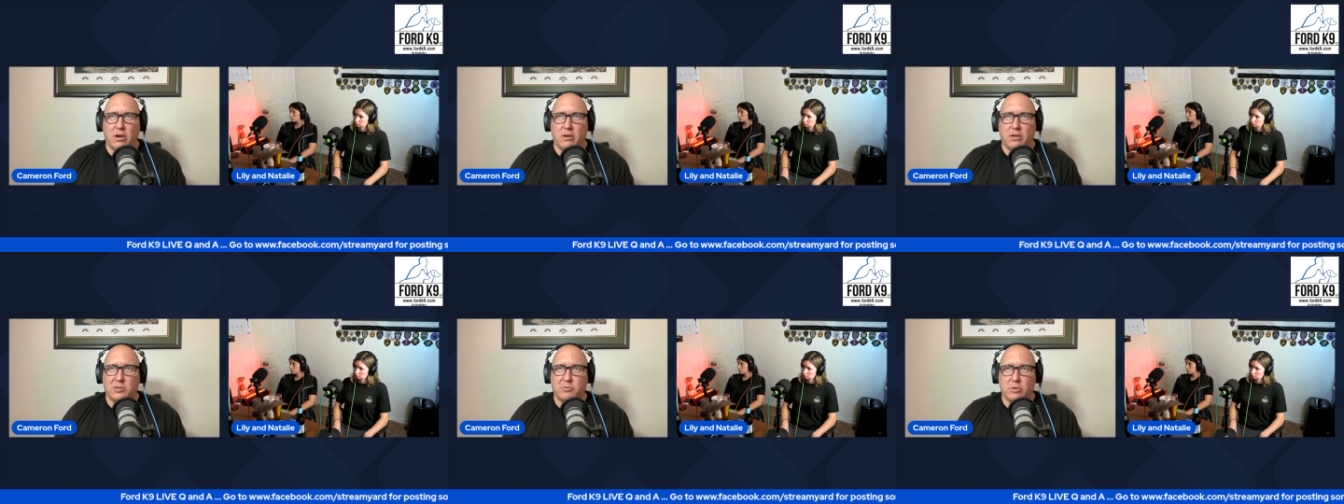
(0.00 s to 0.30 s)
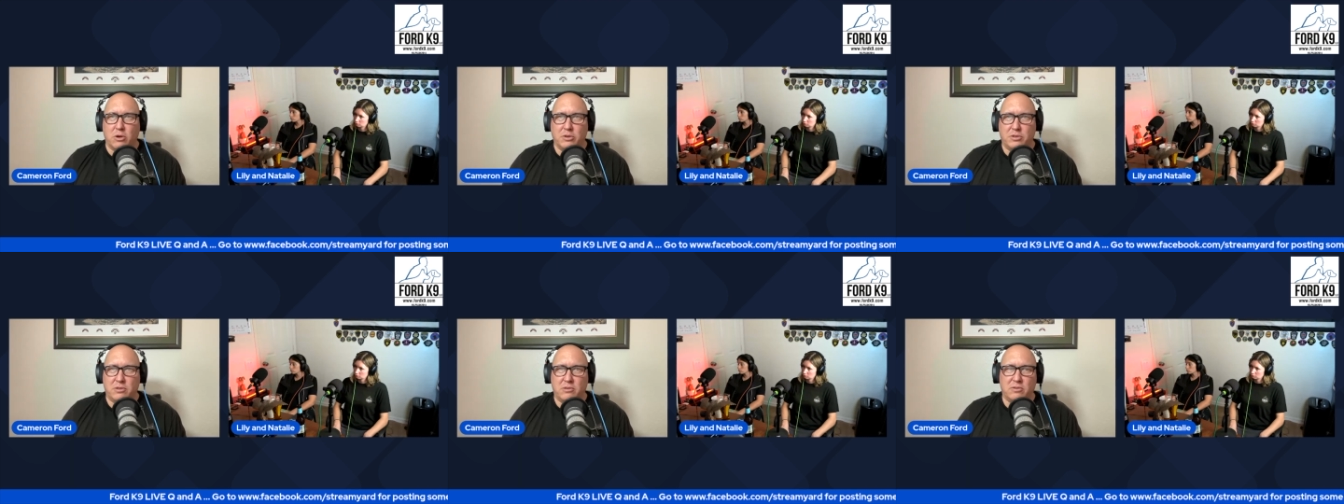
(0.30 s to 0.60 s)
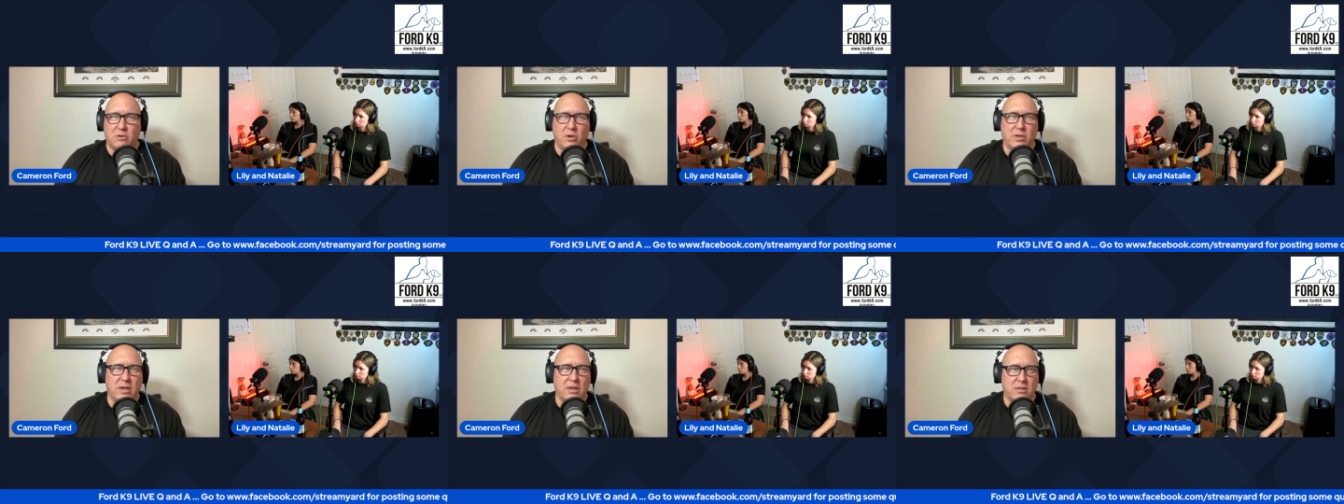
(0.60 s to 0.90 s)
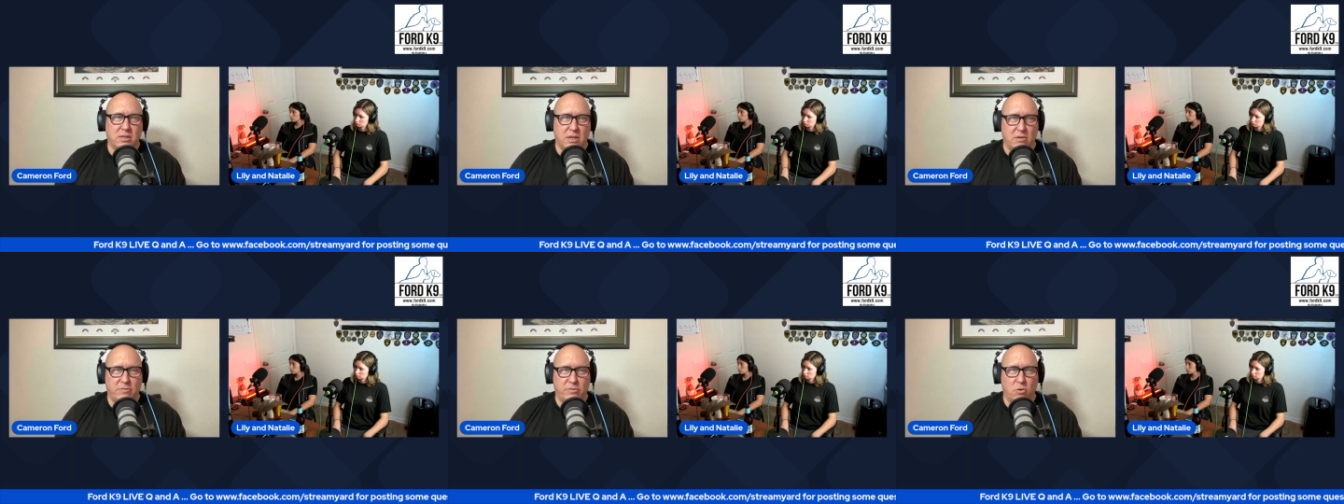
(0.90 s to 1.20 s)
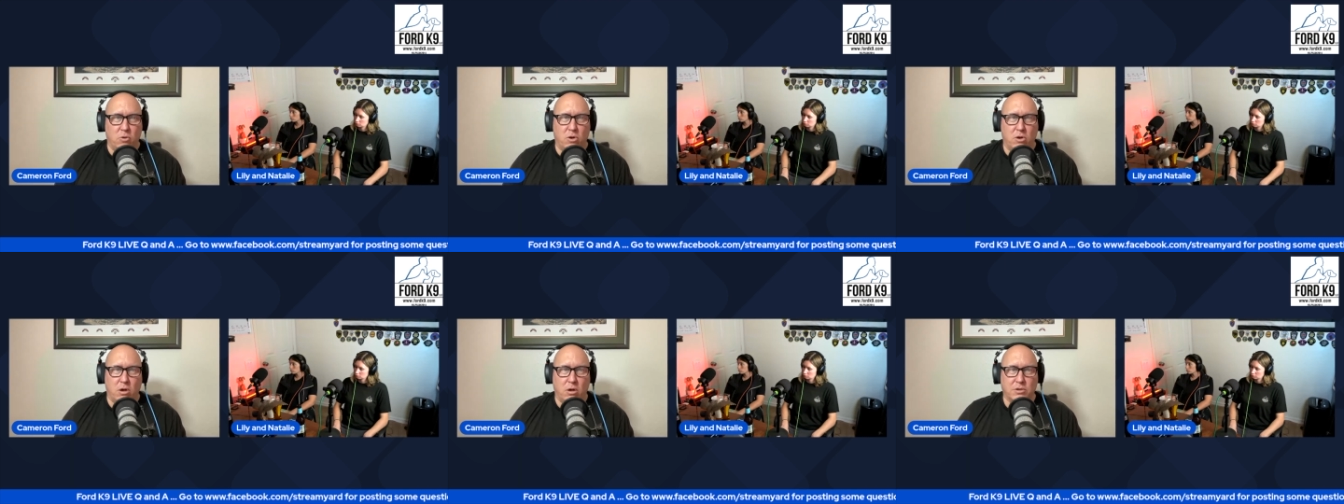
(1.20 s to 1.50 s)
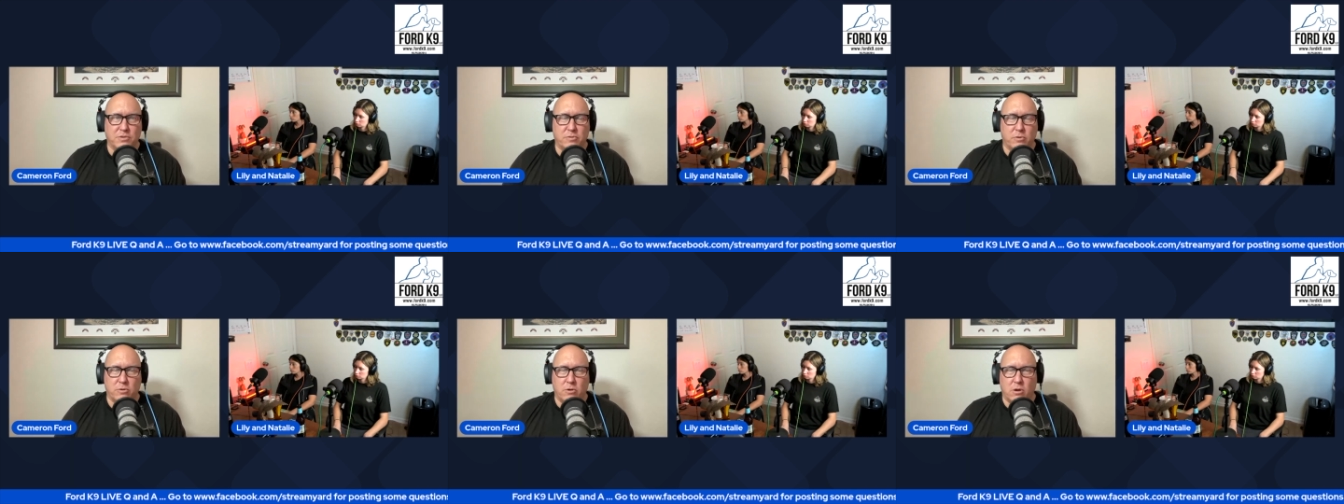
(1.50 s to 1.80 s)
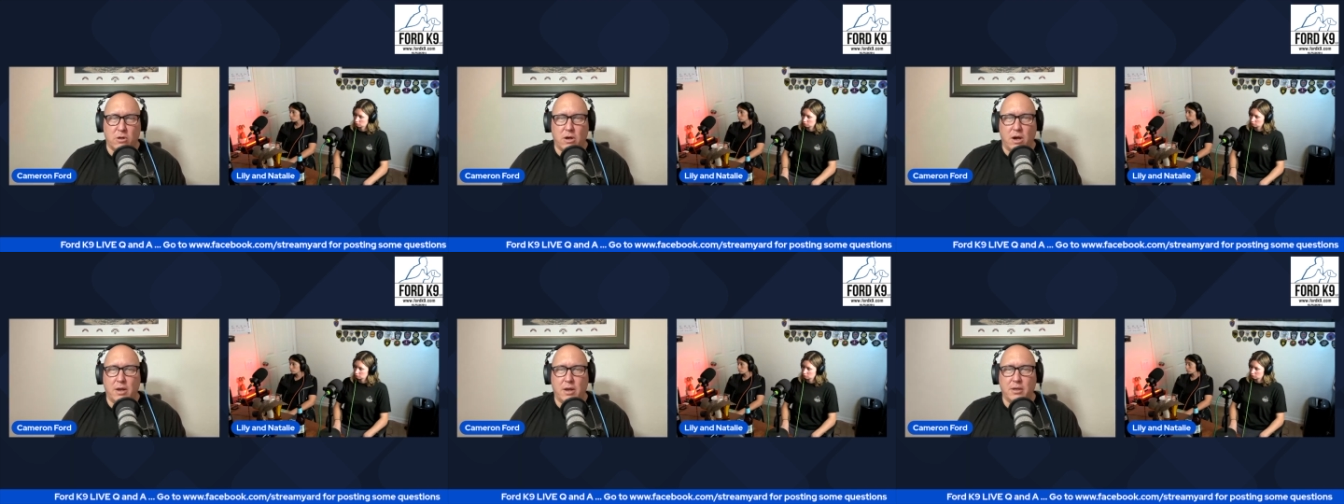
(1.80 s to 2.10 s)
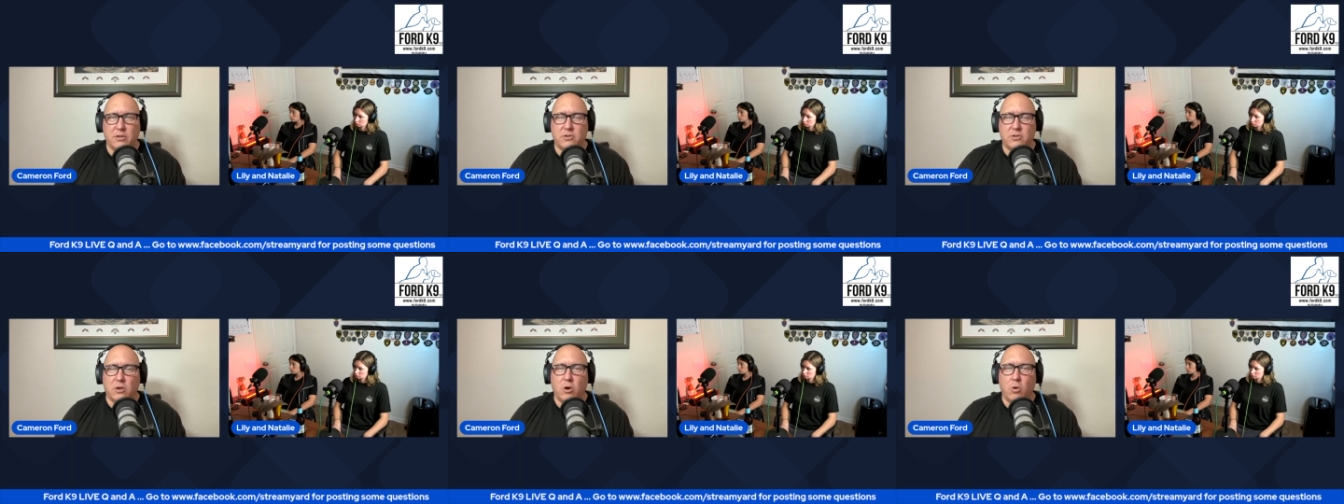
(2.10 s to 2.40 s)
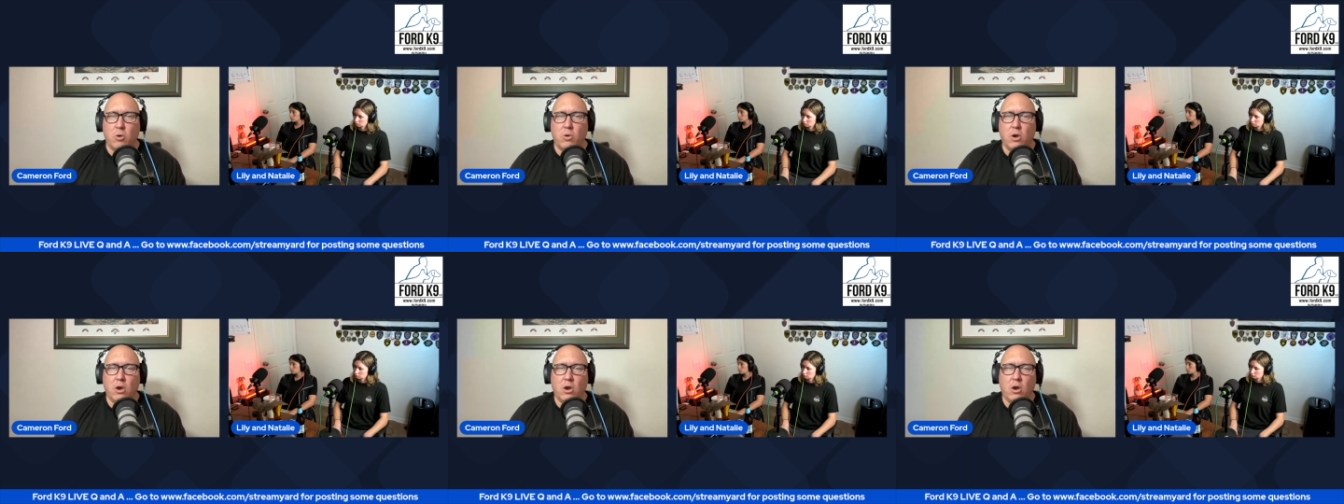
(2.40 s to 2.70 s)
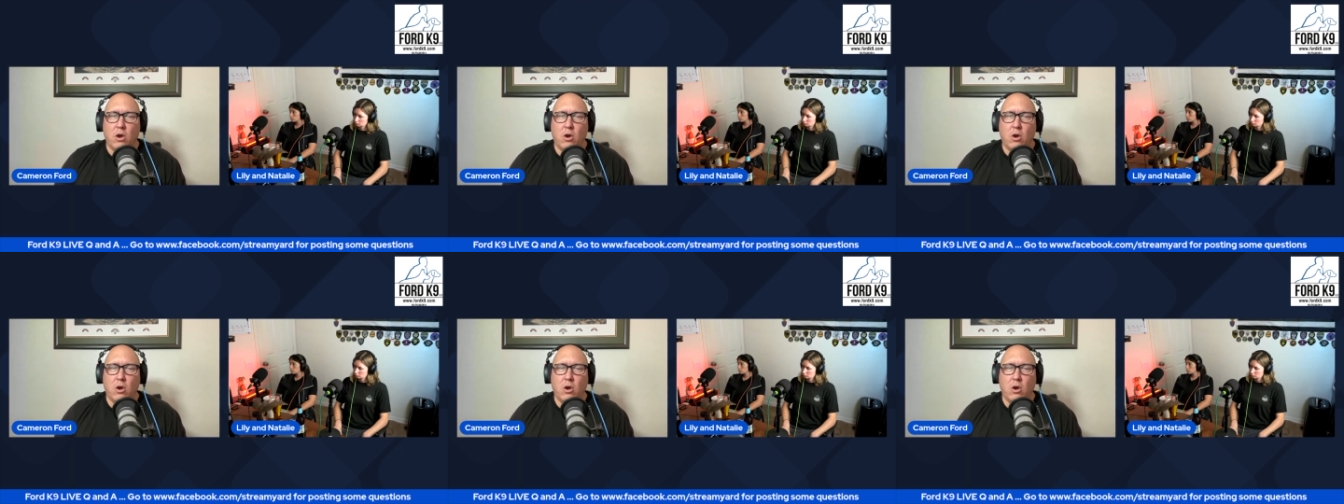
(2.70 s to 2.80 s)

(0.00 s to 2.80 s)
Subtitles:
on explosives and I'll get 10 phone calls for narcotics. So